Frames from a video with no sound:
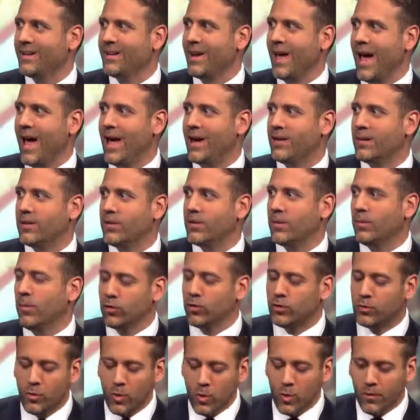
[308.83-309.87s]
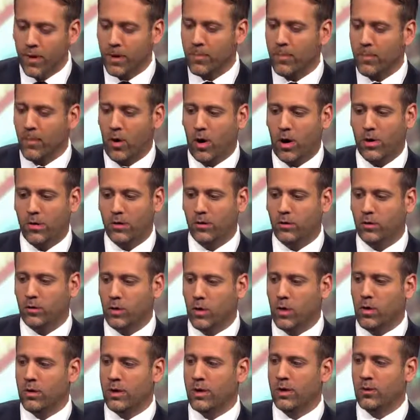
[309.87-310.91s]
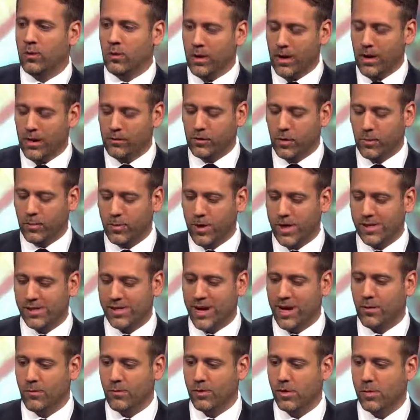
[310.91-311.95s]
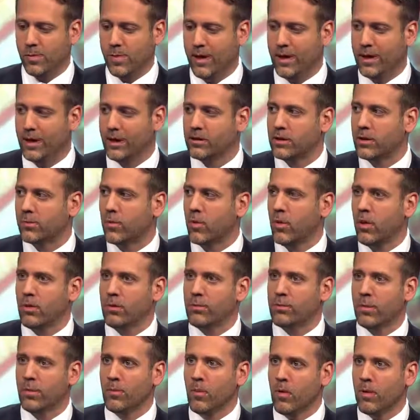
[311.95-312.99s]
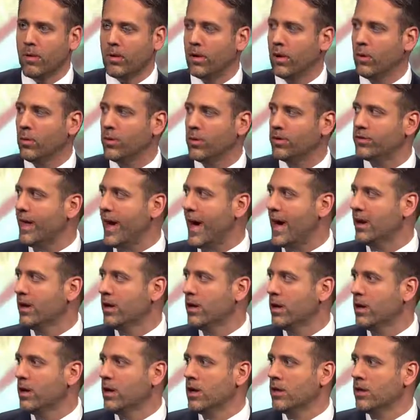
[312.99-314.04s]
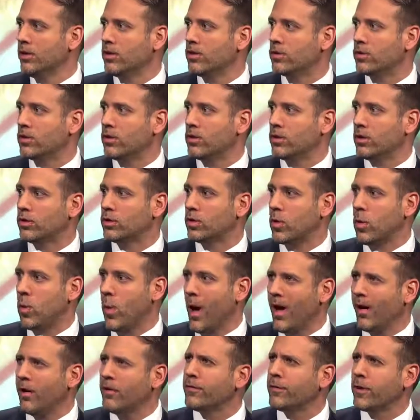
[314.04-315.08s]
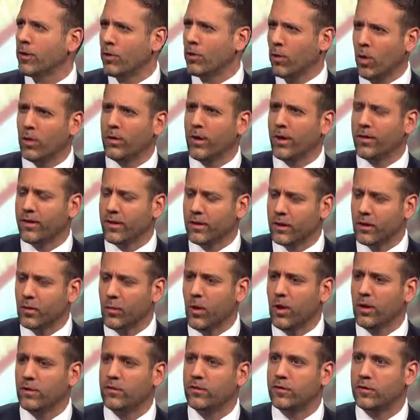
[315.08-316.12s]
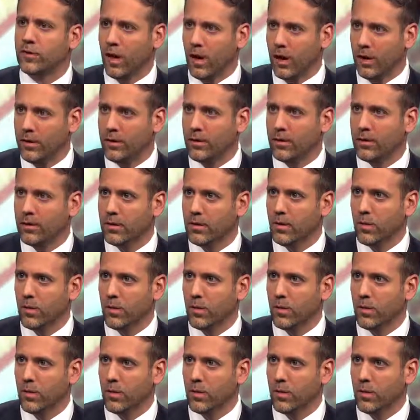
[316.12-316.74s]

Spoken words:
And the most moving part of the story, as the president was speaking at the memorial, was that the 12-year-old, I think he was, son,